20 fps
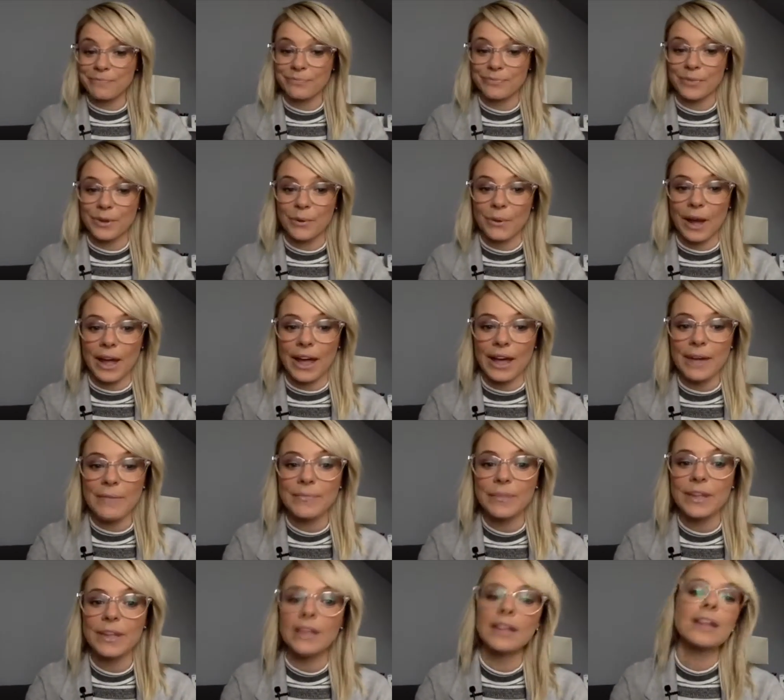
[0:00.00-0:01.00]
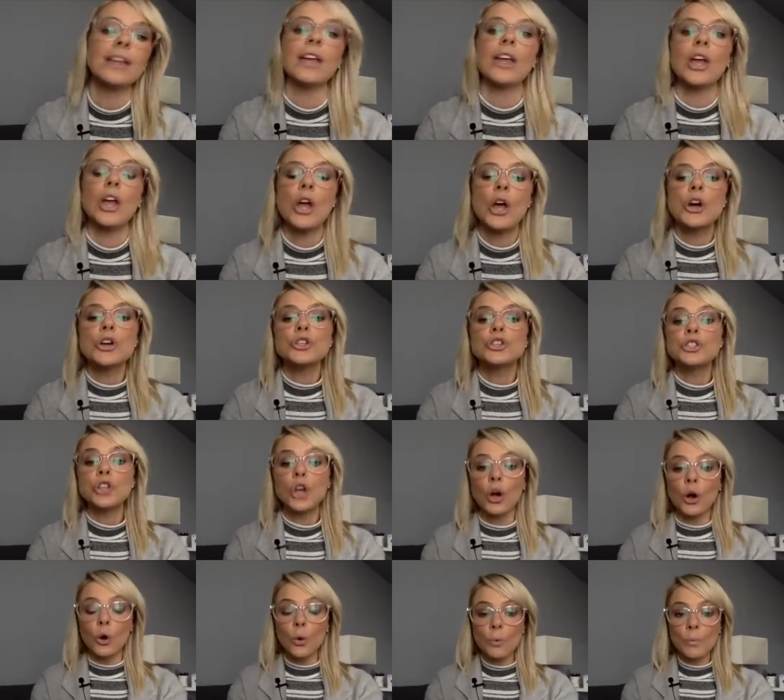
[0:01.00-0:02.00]
Okay?
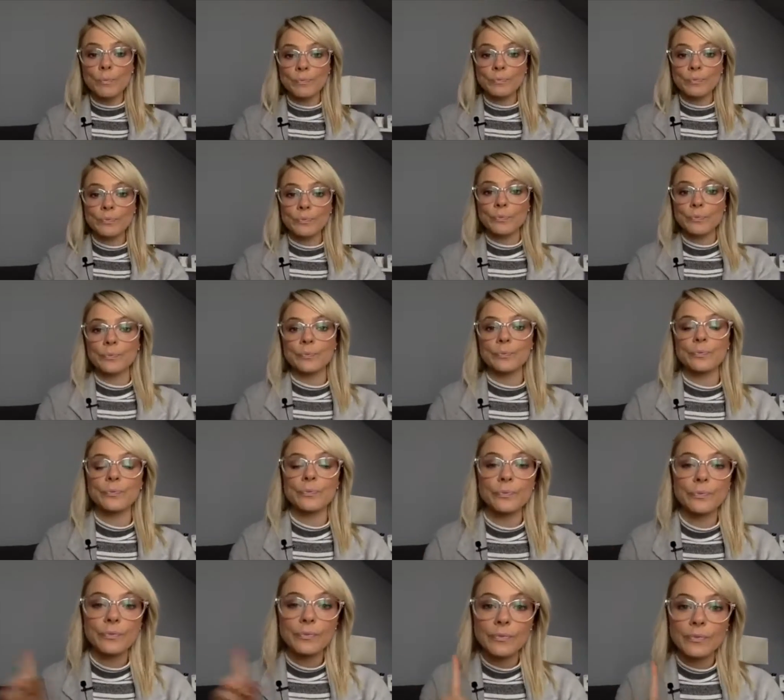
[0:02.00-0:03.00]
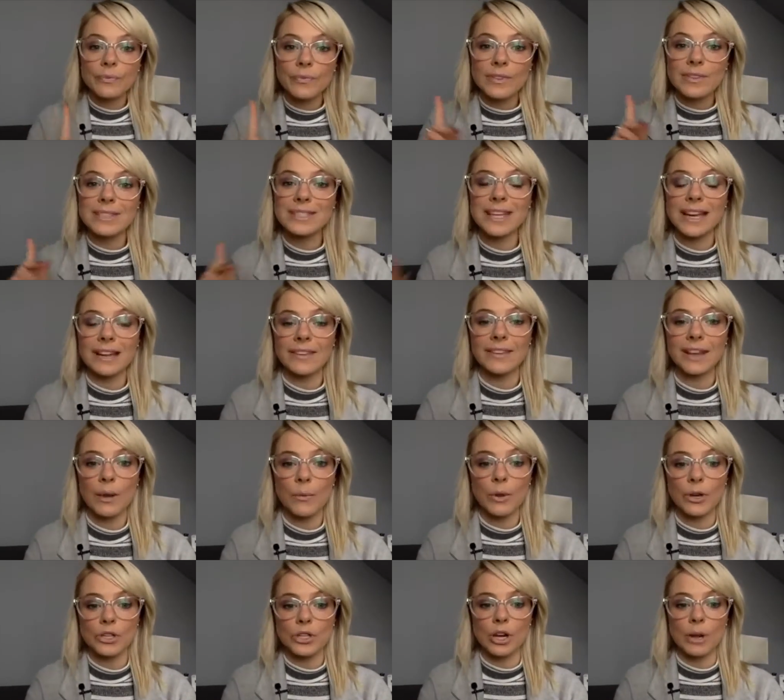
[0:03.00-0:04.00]
So, second thing I
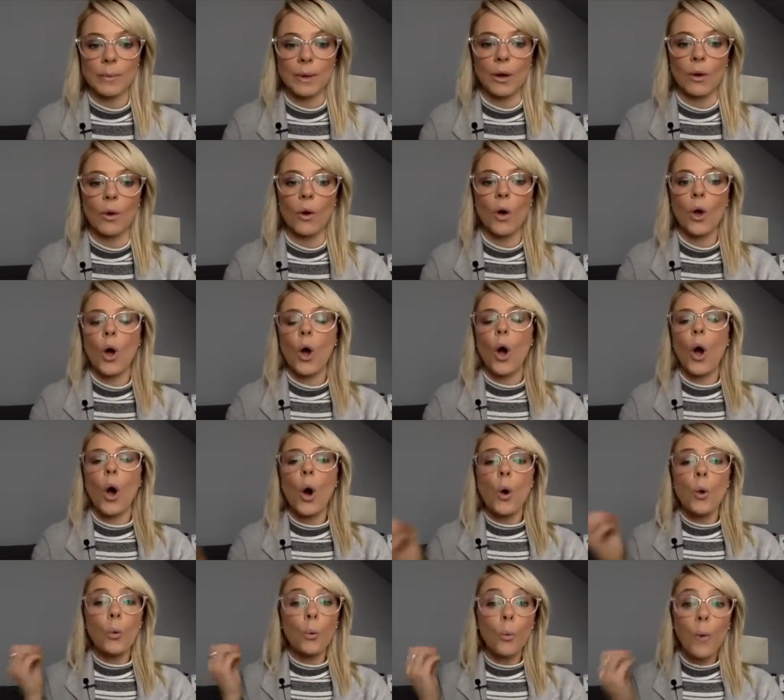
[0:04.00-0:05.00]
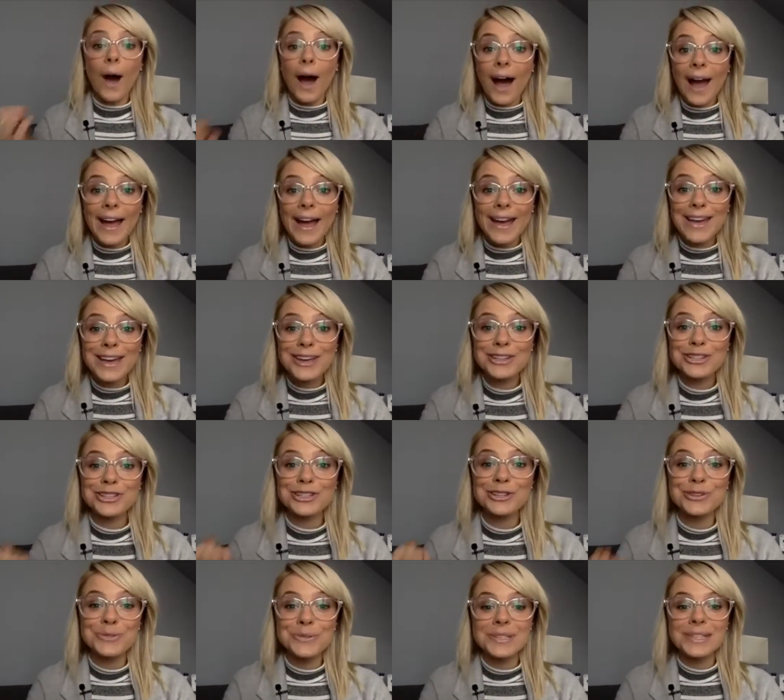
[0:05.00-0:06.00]
want to talk about, why
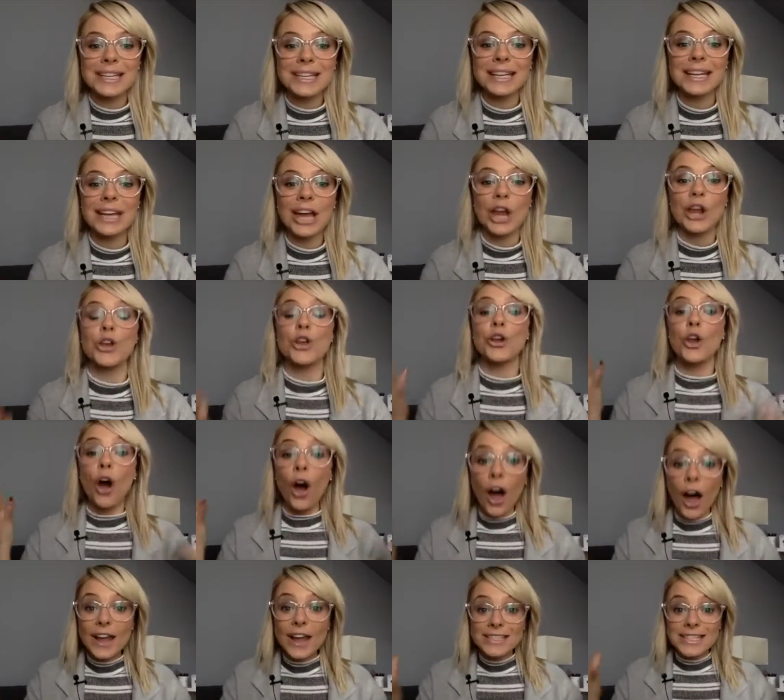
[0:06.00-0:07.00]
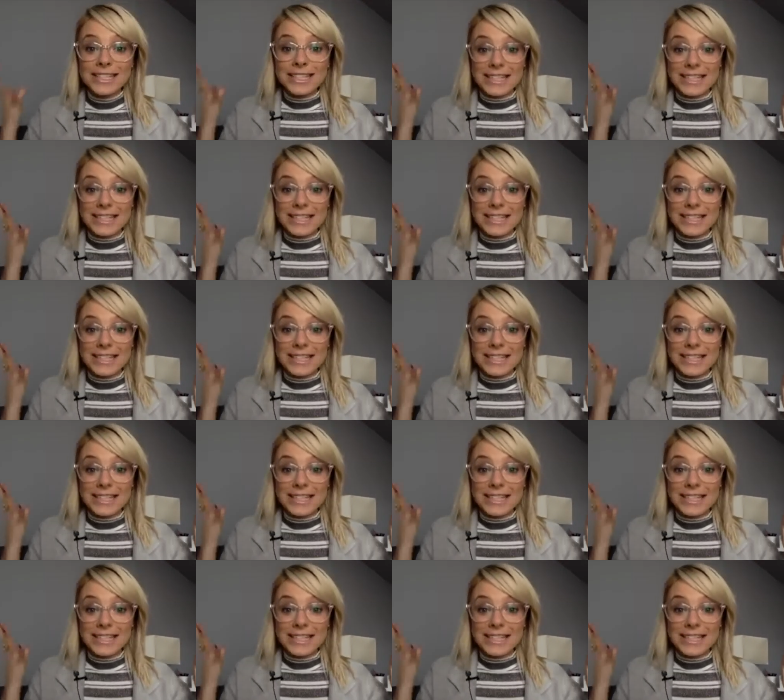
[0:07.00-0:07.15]
choosing not to